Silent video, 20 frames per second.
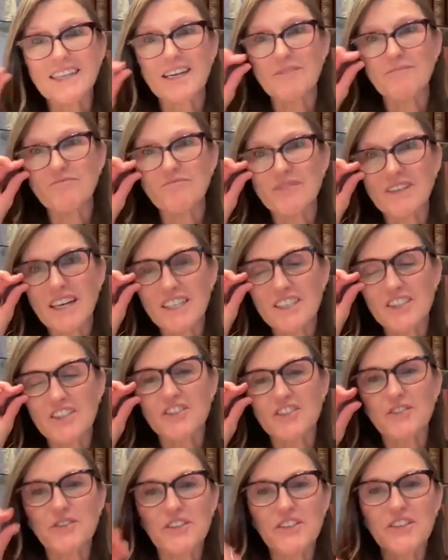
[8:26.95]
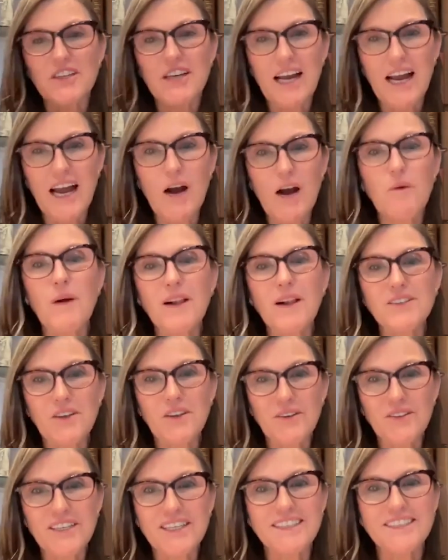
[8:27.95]
I'm not sure how well
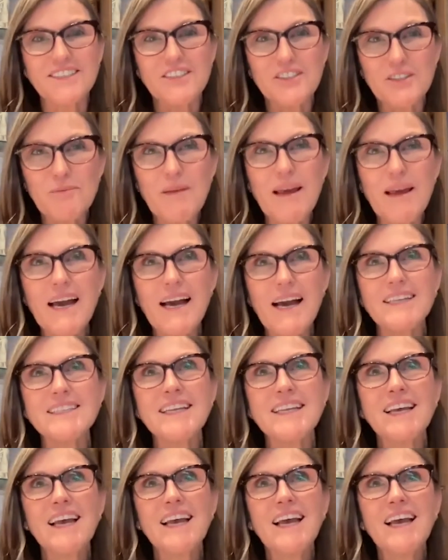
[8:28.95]
known in Japan.